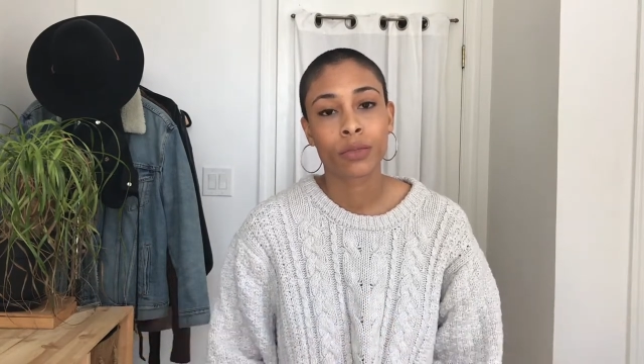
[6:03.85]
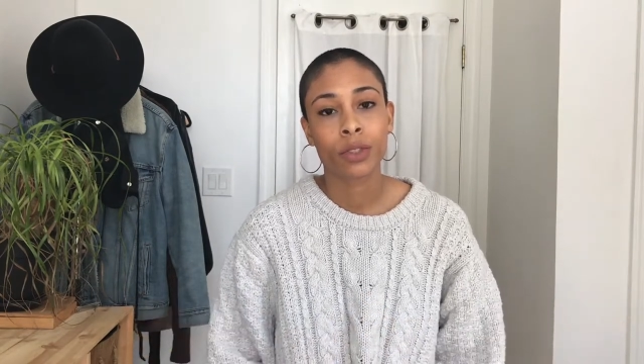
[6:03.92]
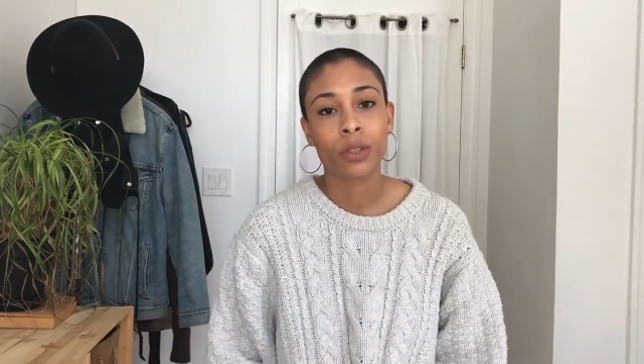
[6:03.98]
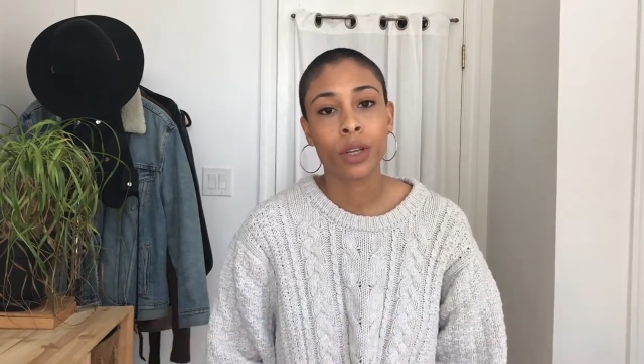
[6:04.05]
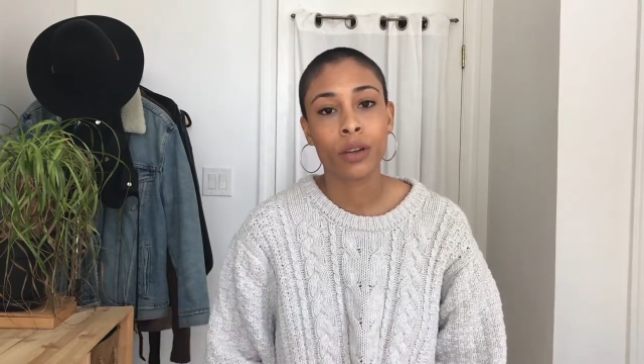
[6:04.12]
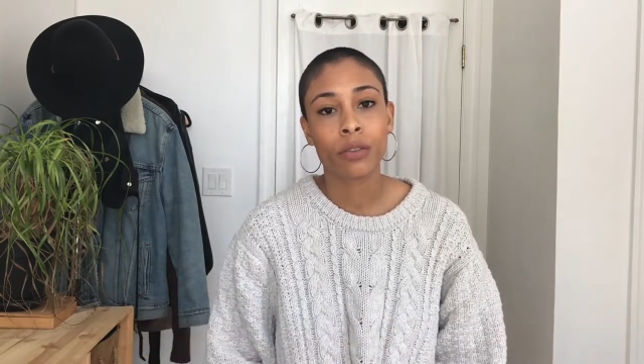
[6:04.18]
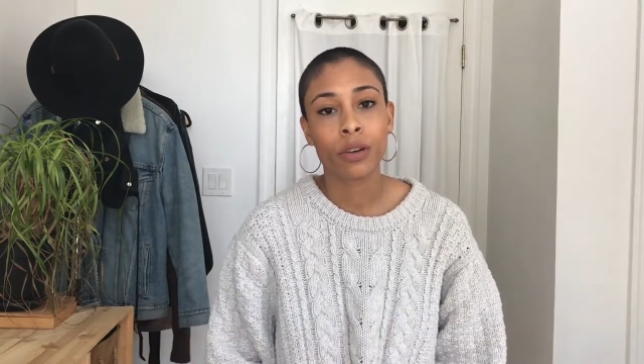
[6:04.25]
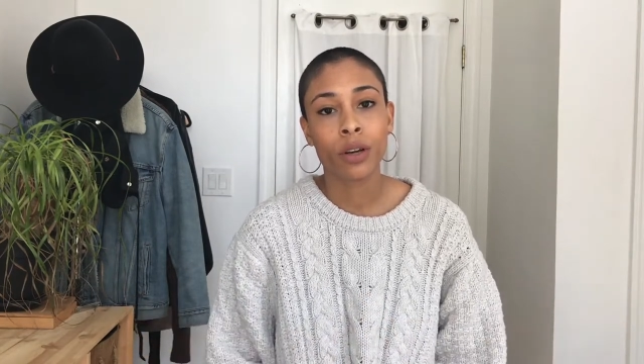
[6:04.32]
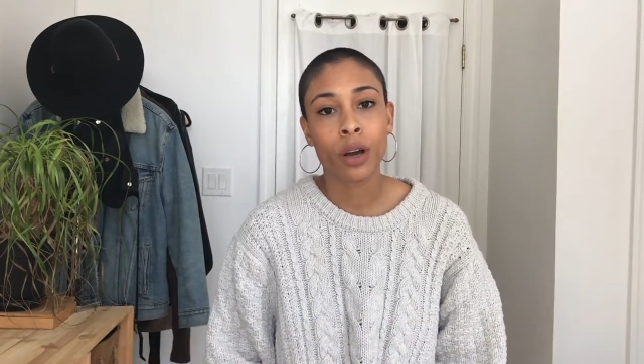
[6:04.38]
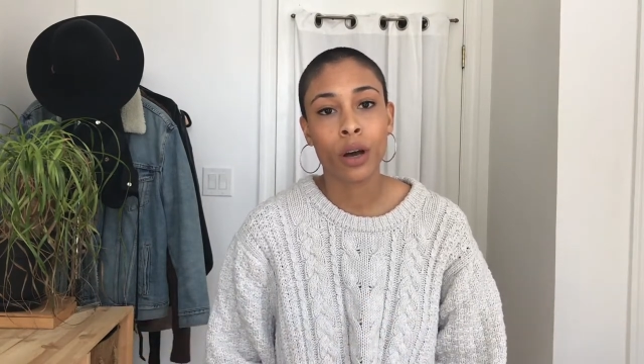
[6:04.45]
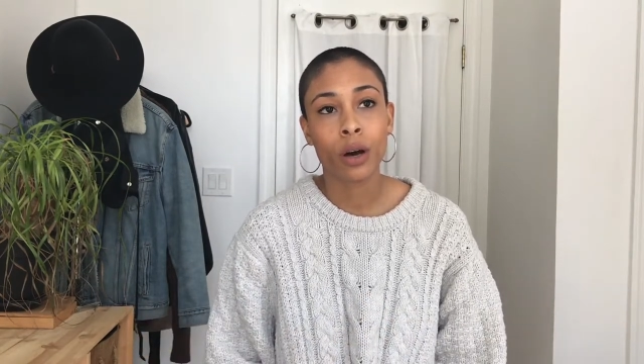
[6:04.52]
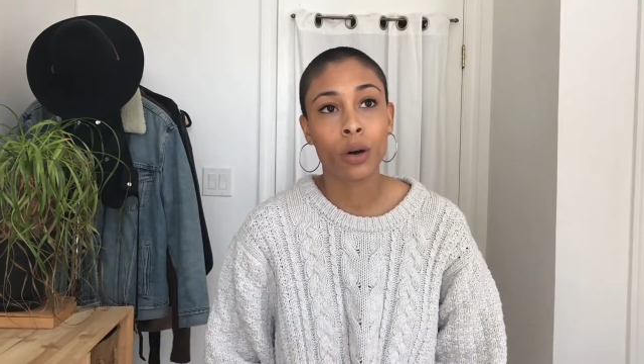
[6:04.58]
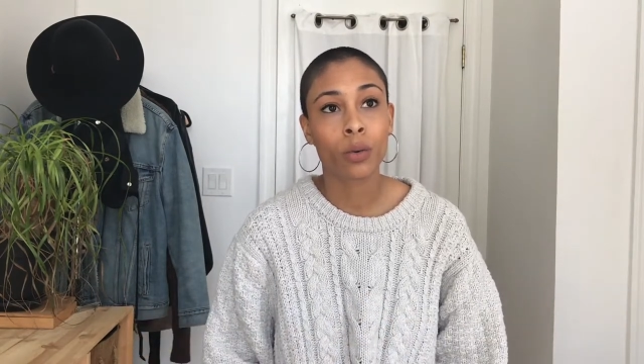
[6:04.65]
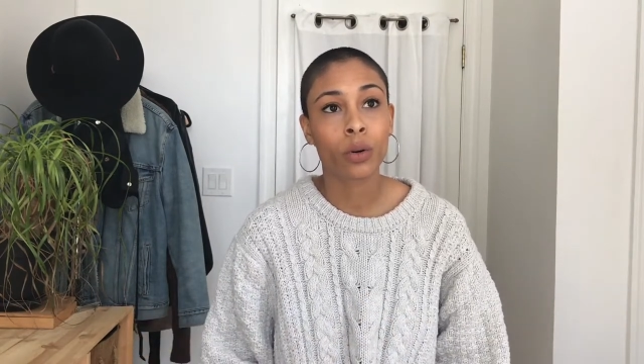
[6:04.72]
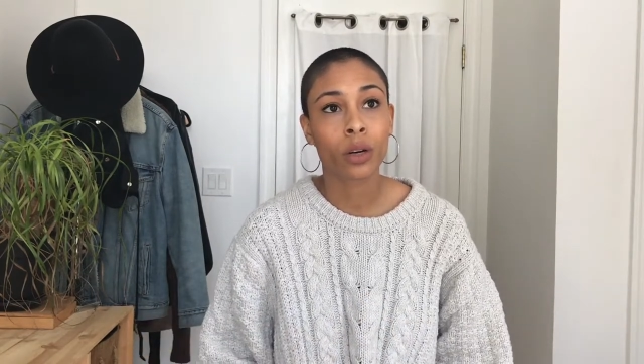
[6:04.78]
you never
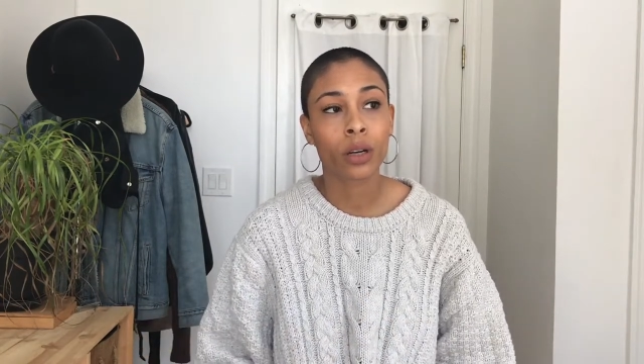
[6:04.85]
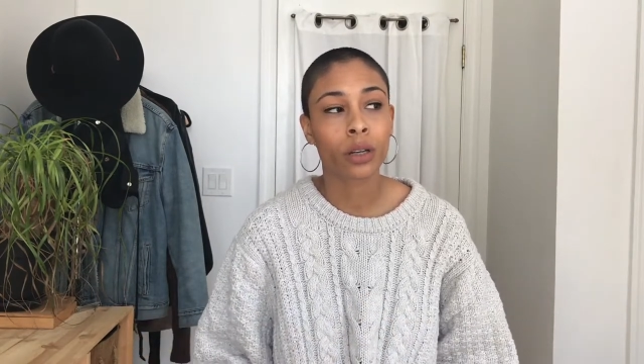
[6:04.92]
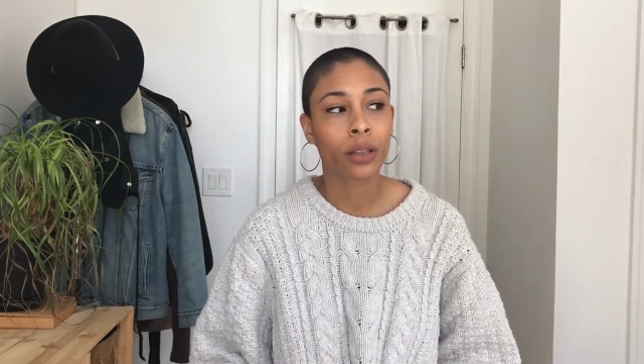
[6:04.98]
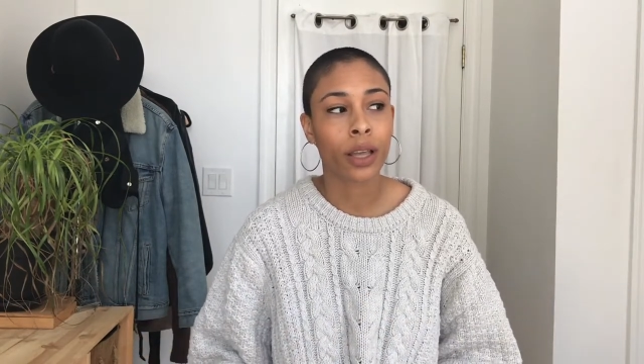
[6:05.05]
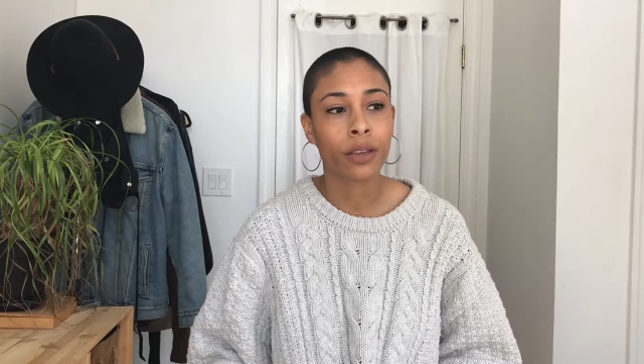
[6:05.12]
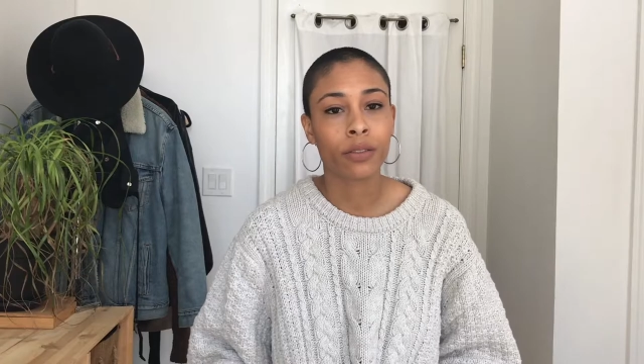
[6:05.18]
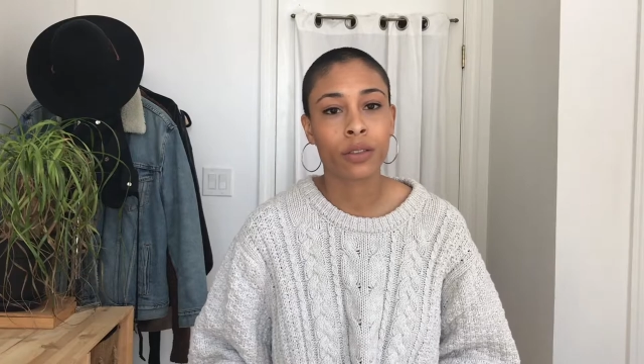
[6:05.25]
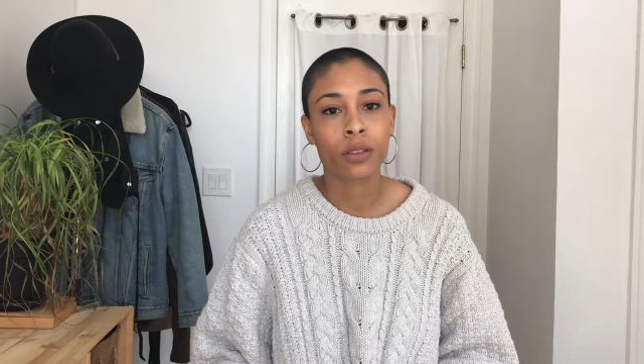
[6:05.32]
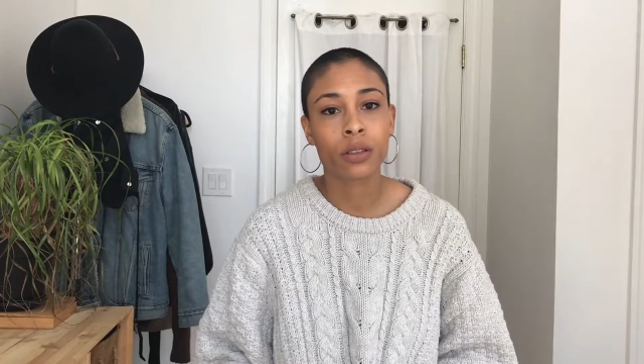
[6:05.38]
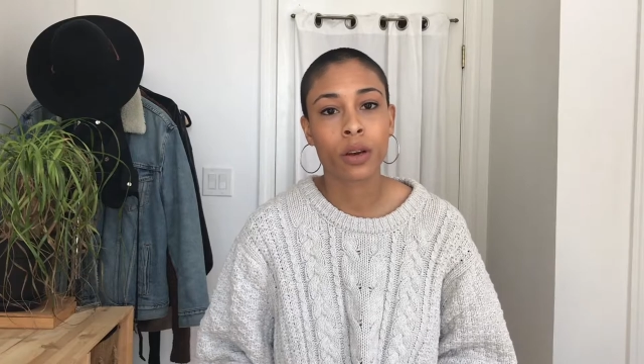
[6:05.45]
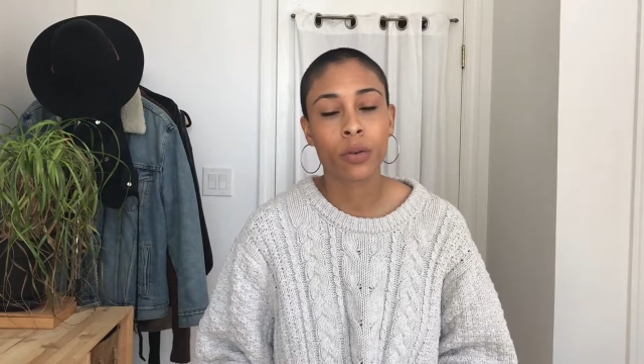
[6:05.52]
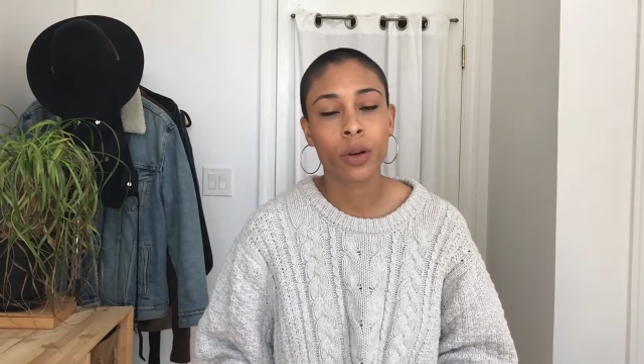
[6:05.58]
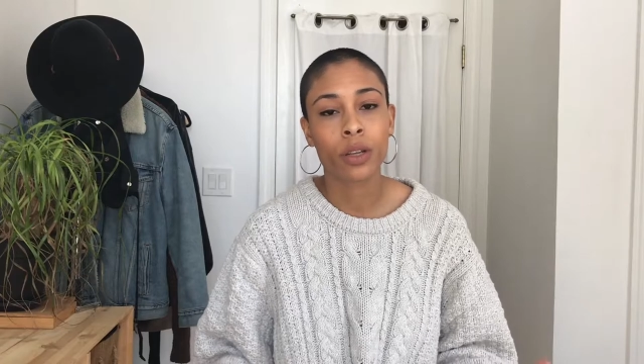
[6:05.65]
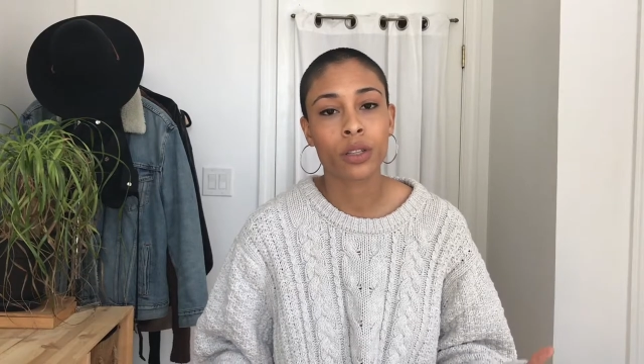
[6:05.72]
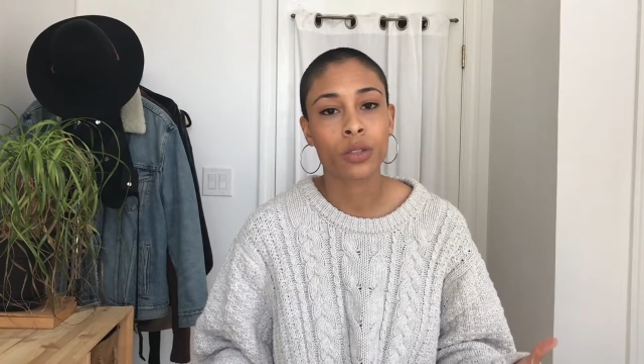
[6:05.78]
know where life is
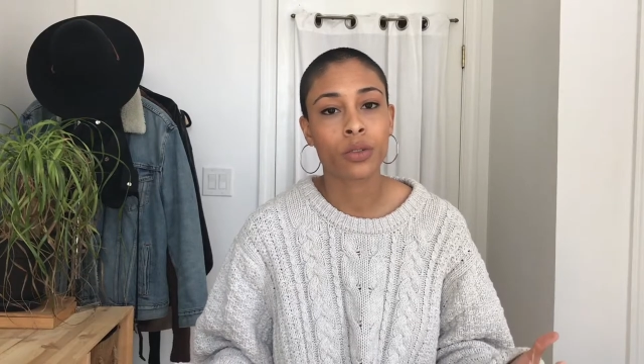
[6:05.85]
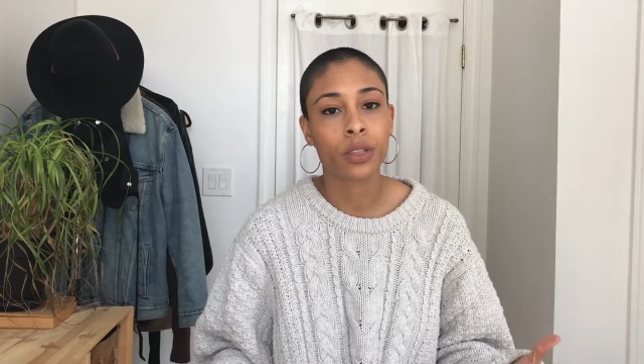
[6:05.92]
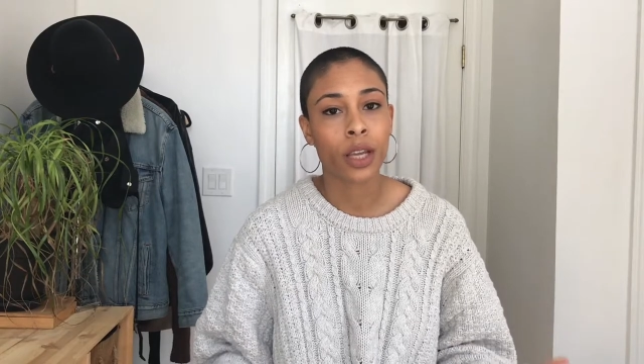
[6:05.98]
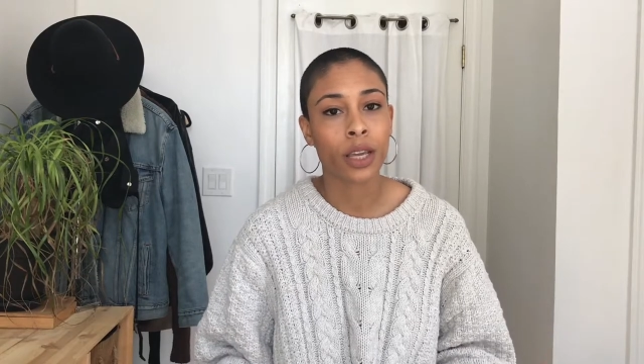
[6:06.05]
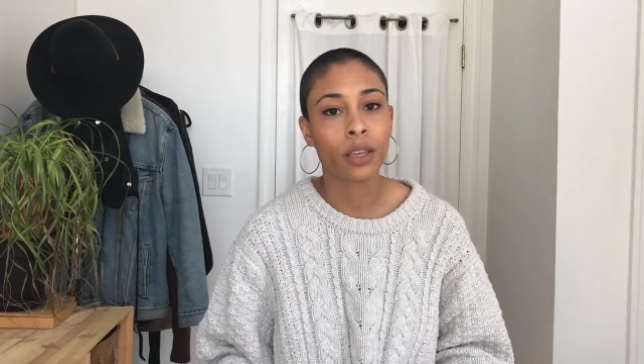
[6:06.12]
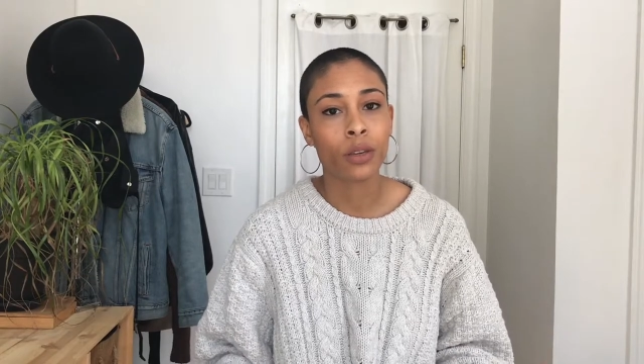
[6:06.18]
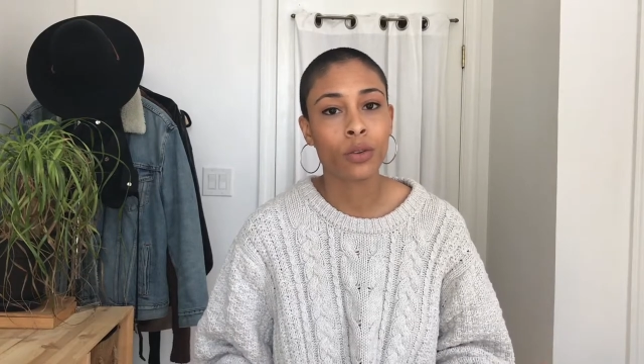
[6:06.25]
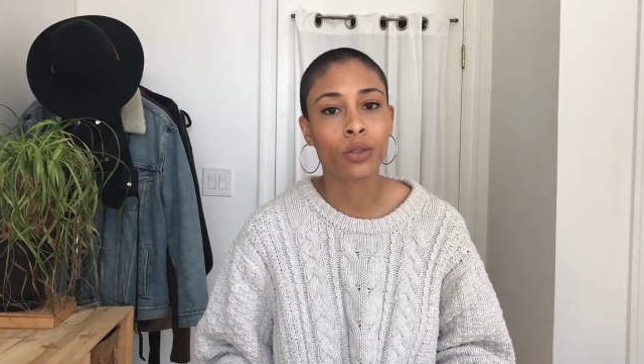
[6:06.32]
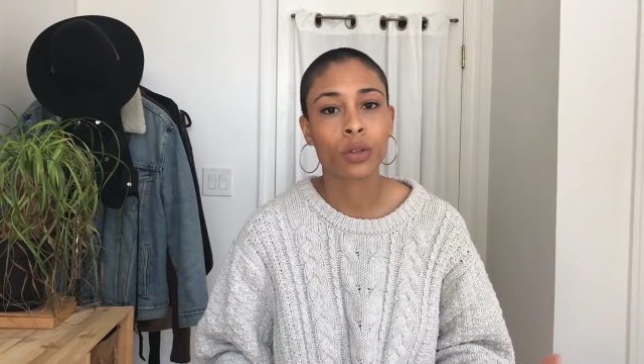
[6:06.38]
going to take you,